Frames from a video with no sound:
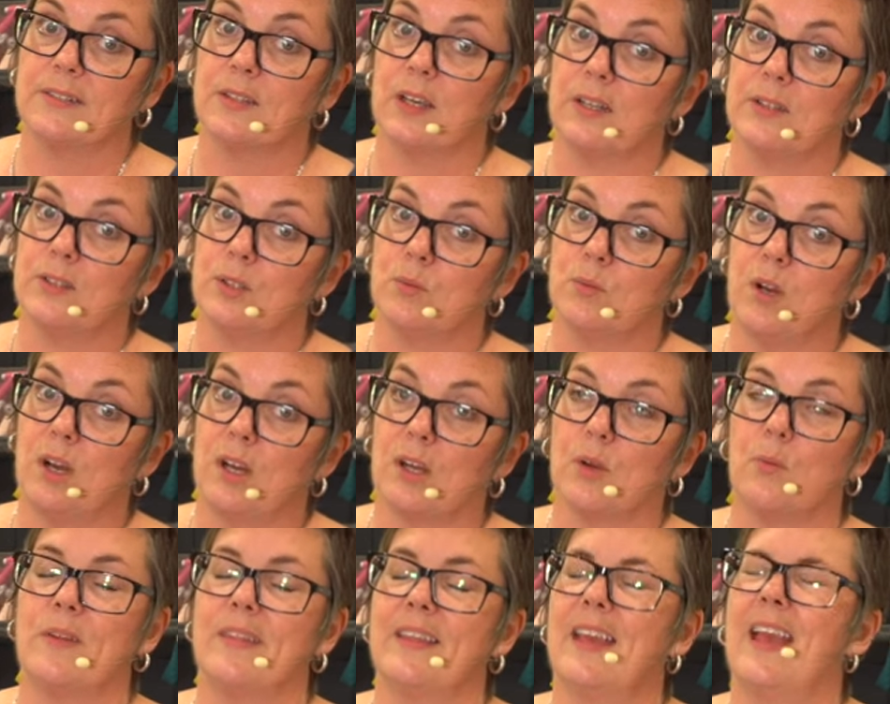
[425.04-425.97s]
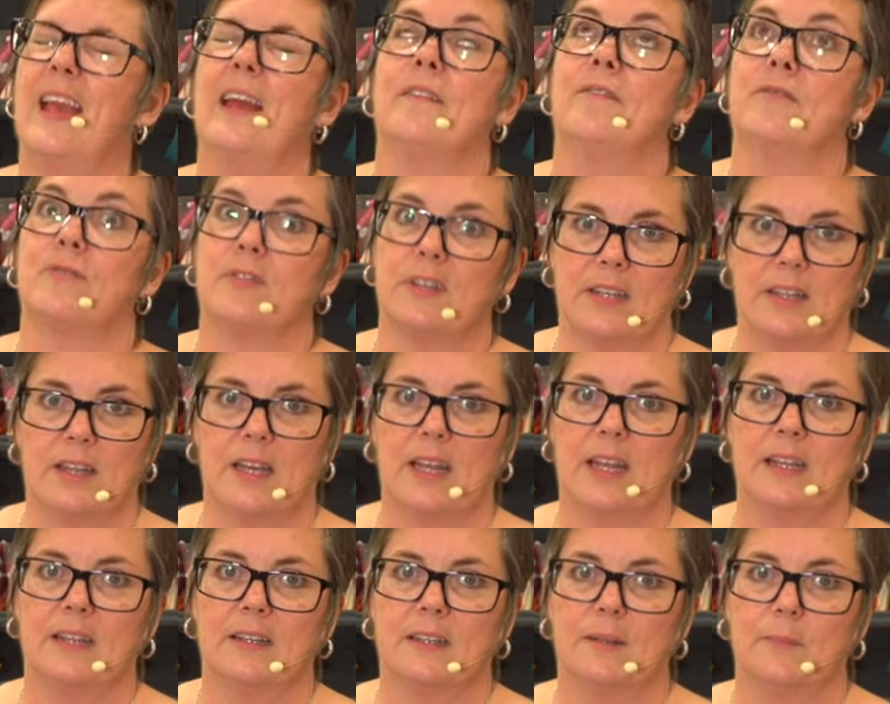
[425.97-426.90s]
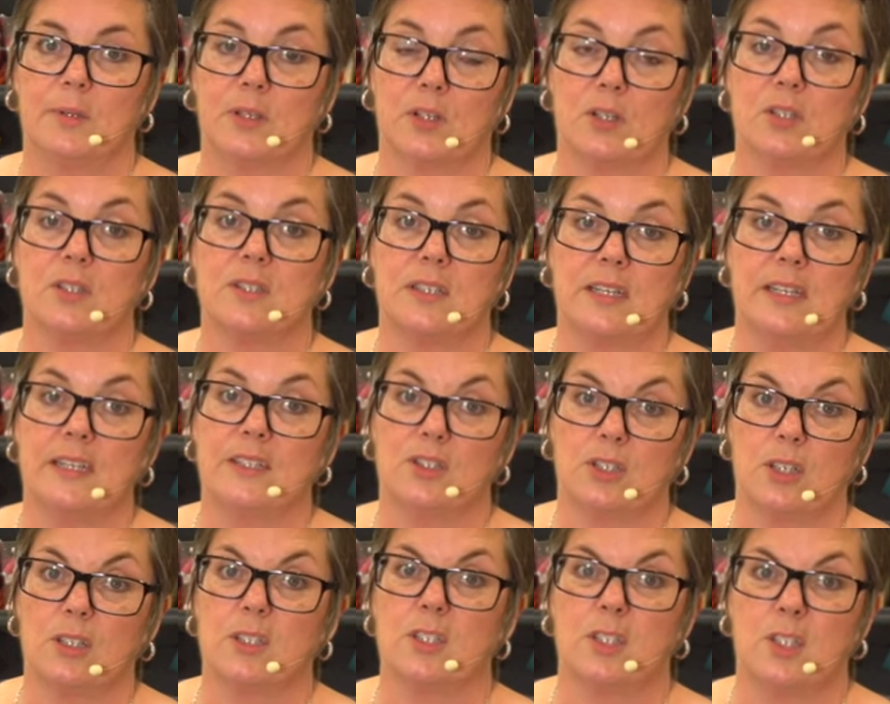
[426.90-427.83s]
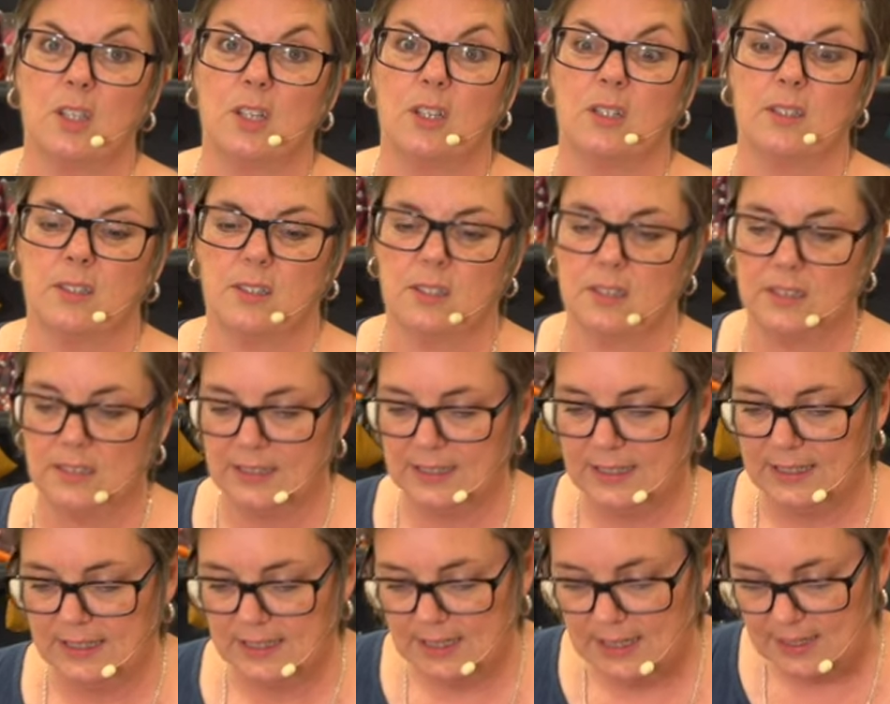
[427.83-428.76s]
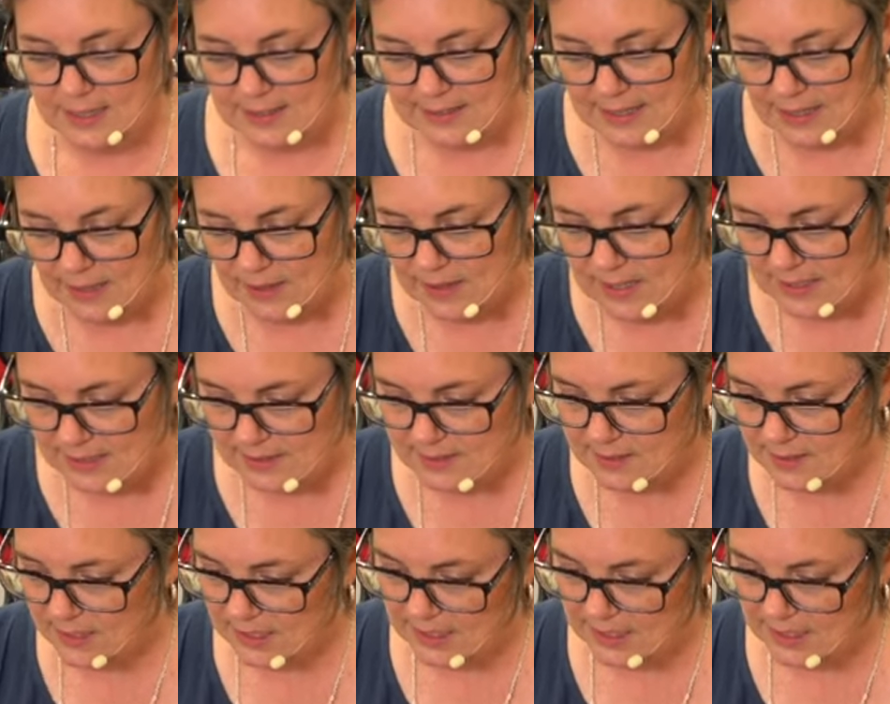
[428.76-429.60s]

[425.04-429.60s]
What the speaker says: going to work with everything because it just does. Now, this